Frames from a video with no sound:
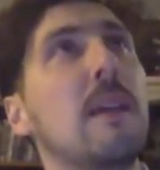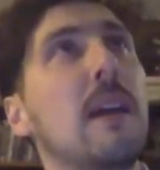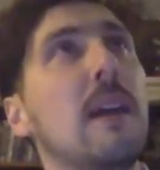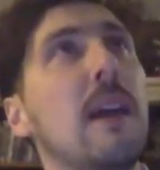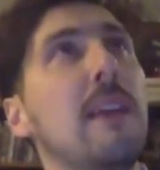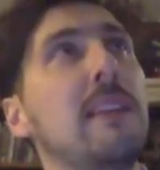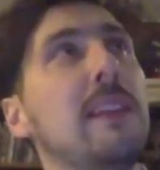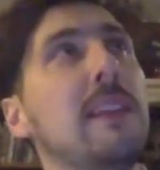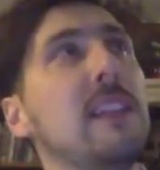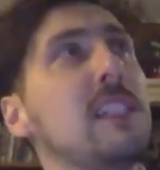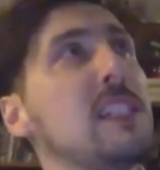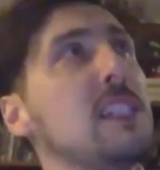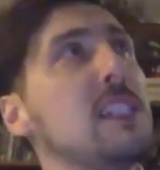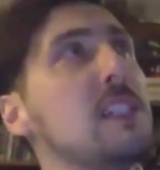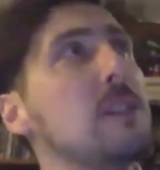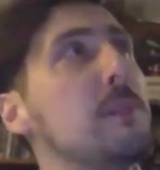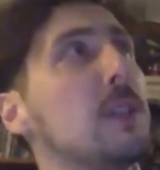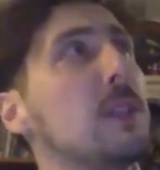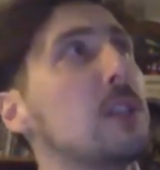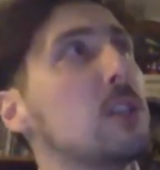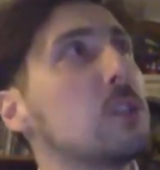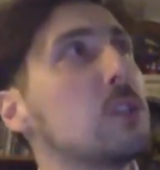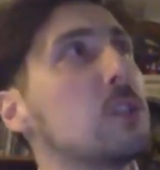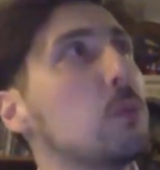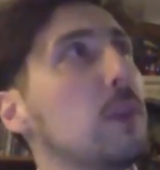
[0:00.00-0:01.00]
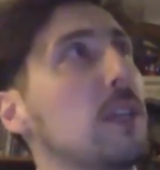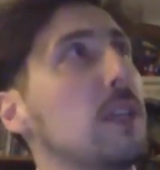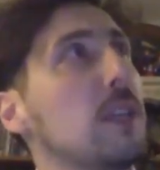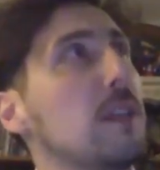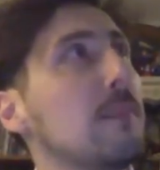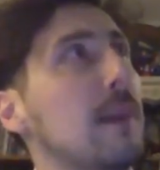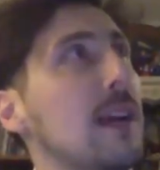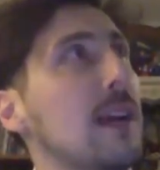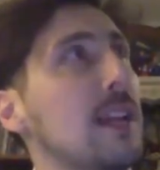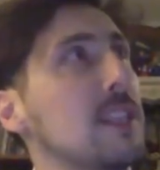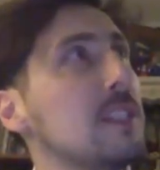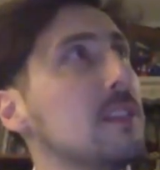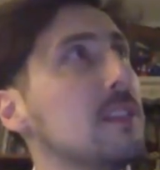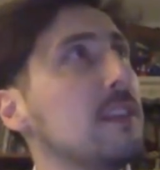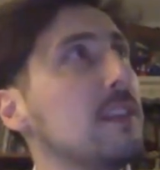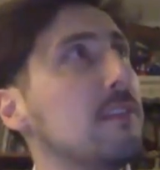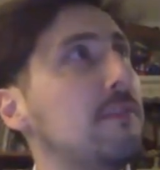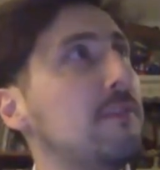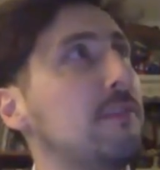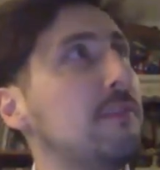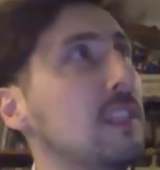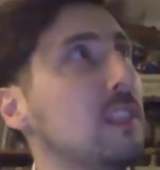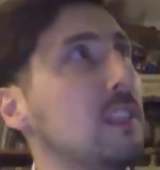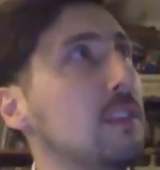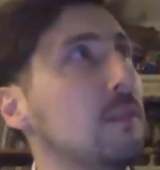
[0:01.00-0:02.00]
and this is because we imagine the
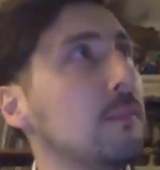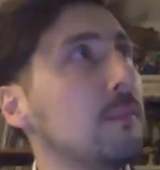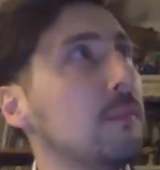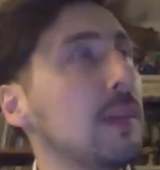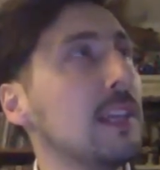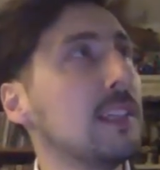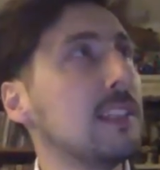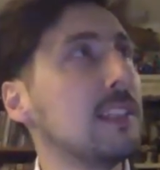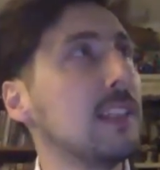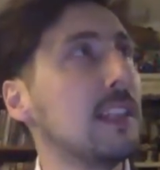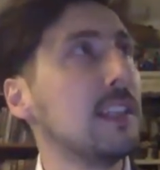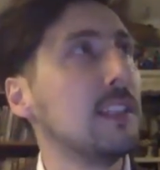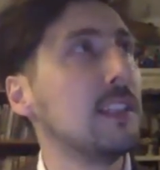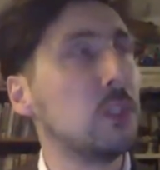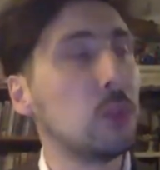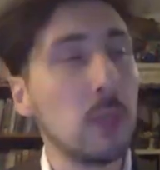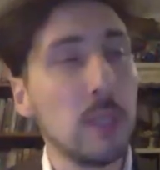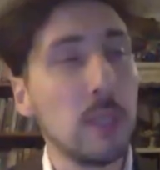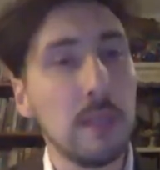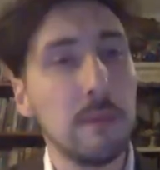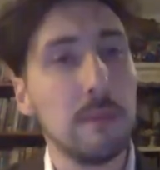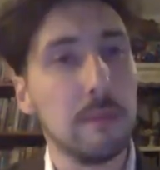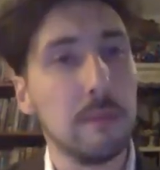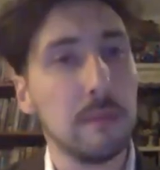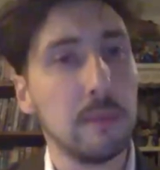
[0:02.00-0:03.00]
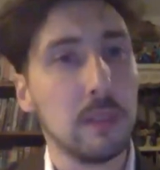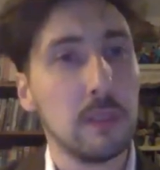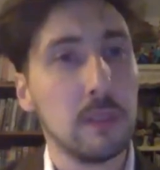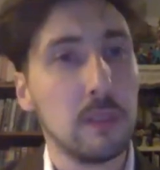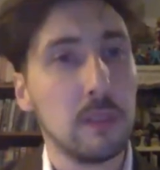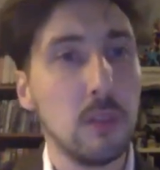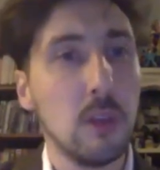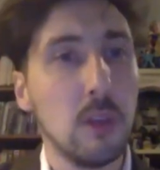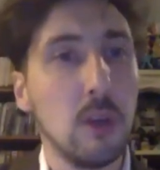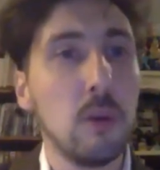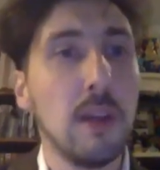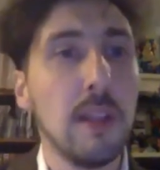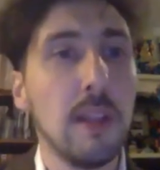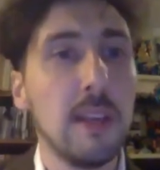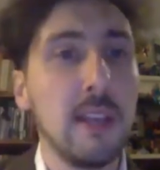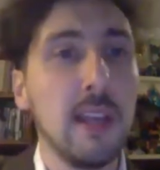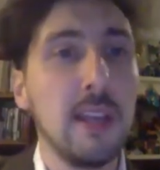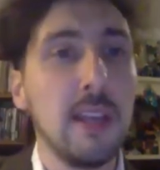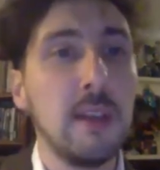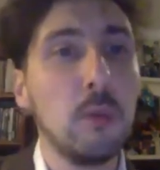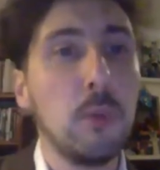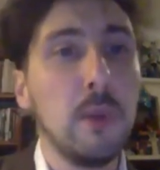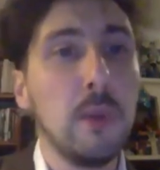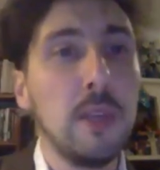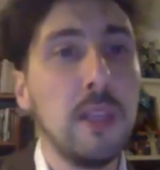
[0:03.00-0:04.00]
film as a dream you know and,
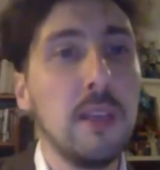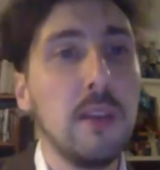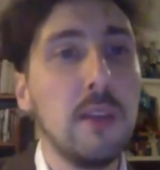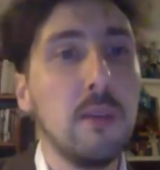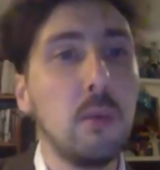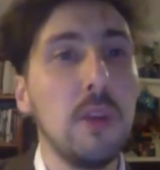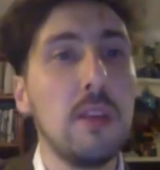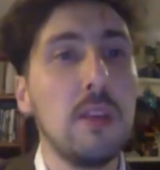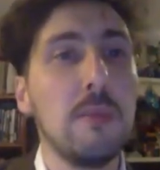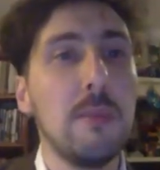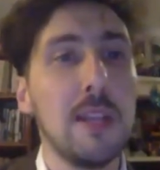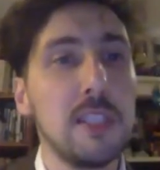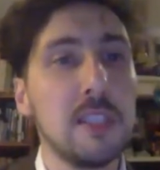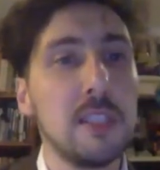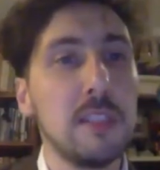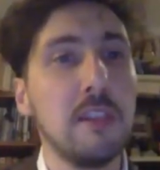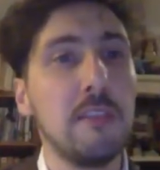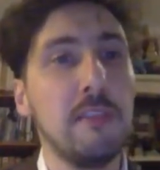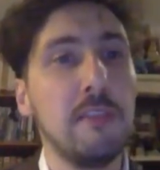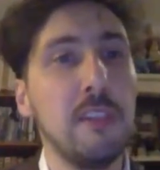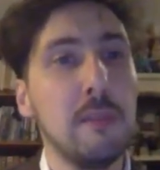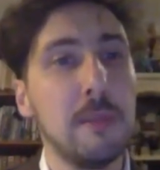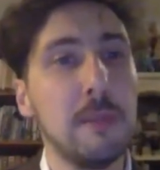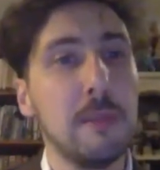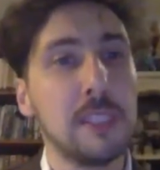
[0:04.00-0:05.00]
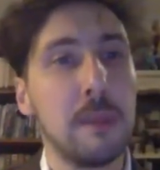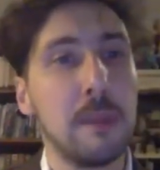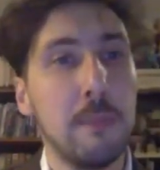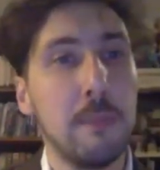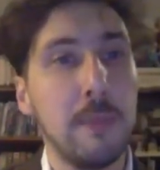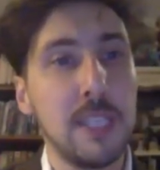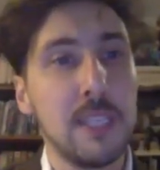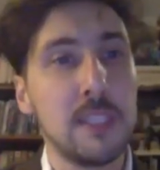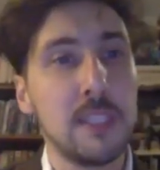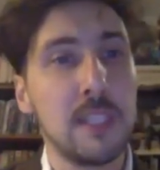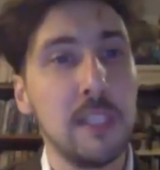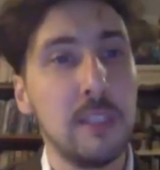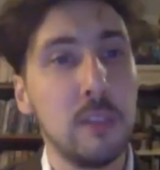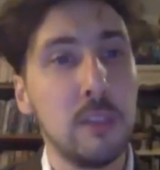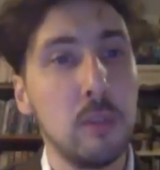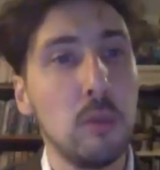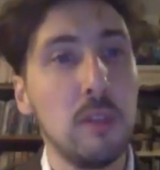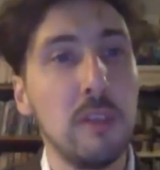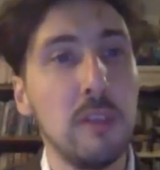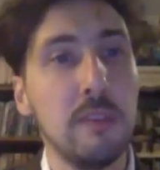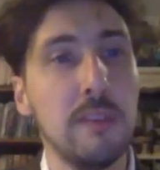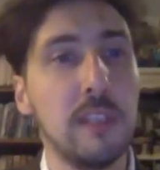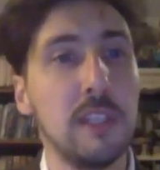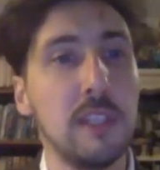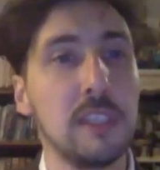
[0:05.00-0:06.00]
and we, we imagine the film as a mental
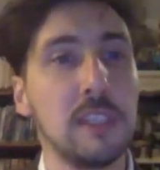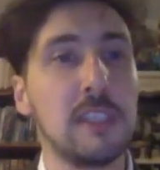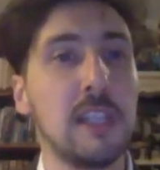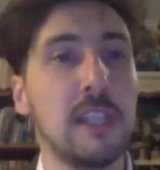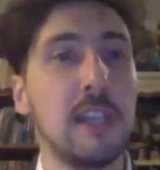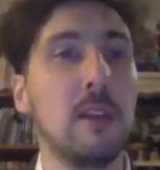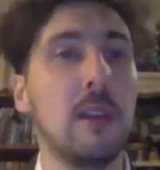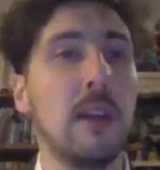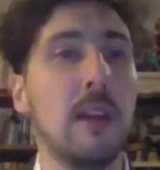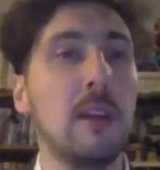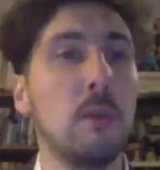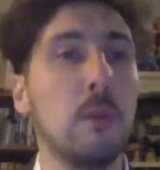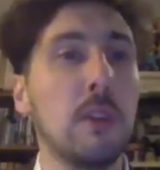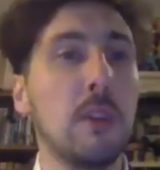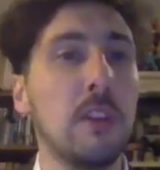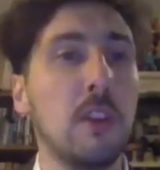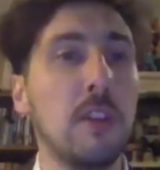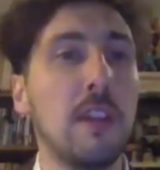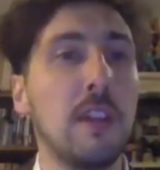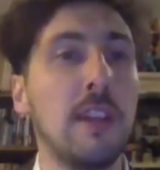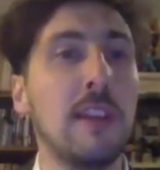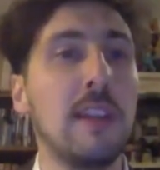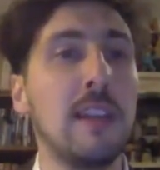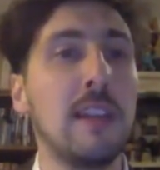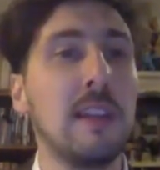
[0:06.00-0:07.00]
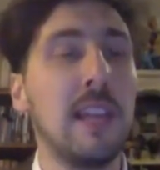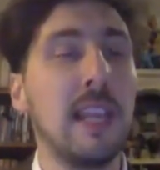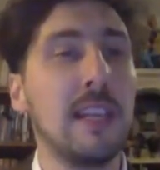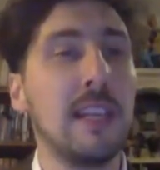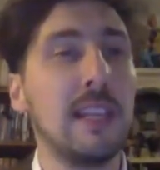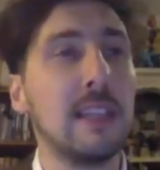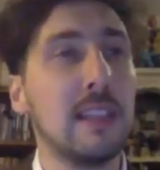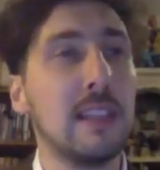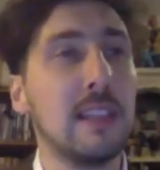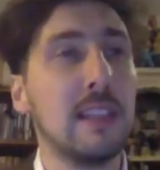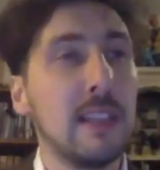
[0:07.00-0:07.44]
universe and, and we thought that like